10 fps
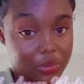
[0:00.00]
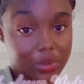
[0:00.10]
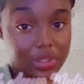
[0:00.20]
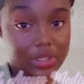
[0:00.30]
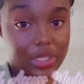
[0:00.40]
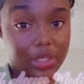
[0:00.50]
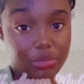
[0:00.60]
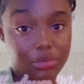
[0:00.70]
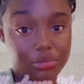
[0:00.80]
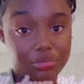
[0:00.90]
What else can
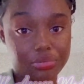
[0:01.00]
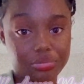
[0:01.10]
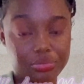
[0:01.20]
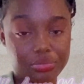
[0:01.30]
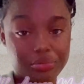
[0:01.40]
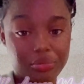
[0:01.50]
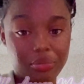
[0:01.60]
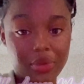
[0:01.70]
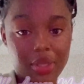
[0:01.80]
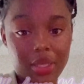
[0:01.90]
you do?
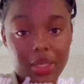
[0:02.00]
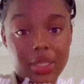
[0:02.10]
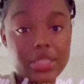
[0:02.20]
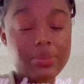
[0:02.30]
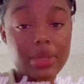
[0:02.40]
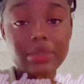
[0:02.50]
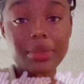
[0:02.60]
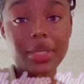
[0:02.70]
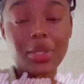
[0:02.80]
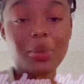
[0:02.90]
This supposed to
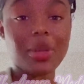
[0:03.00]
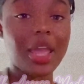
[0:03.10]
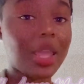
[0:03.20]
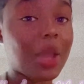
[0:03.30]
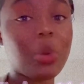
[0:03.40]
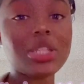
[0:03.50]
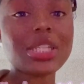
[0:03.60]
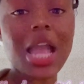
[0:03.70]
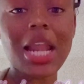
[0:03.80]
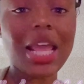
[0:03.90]
be a Q&A, yeah, which
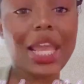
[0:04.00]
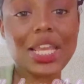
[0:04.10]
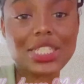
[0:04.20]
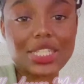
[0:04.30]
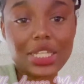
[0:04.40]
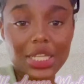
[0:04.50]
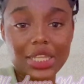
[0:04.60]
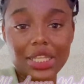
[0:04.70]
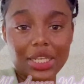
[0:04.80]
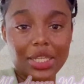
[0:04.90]
y'all ain't asking
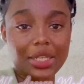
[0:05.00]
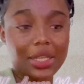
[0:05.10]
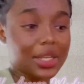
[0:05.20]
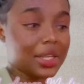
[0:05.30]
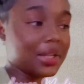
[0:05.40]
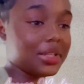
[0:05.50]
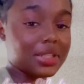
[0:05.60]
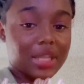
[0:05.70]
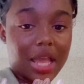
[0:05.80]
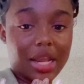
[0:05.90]
nothing.
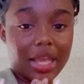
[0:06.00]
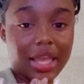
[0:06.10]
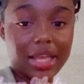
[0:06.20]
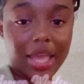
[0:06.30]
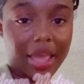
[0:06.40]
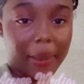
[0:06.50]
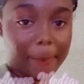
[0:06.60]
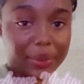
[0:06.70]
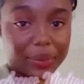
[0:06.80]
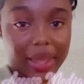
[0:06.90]
Y'all ain't, hey,
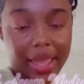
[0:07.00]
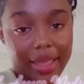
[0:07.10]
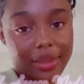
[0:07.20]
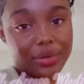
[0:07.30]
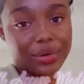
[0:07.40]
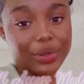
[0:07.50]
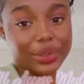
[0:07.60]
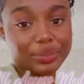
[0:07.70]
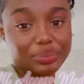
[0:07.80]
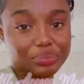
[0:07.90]
boo, hey,
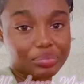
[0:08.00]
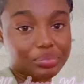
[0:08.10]
girl.